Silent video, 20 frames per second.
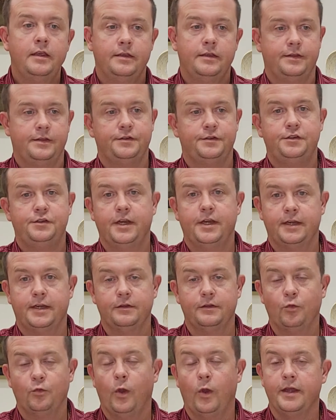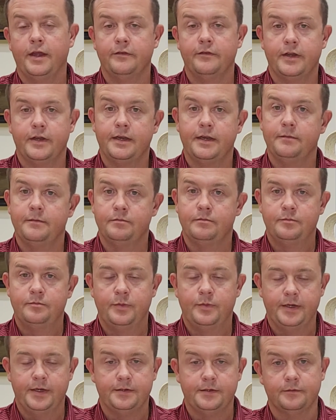Is checking the weight of any
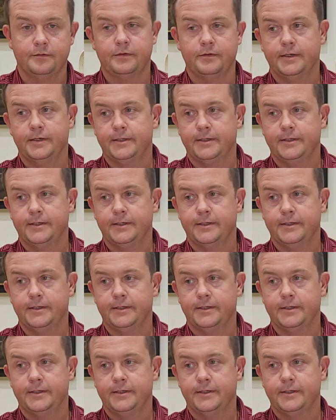piece of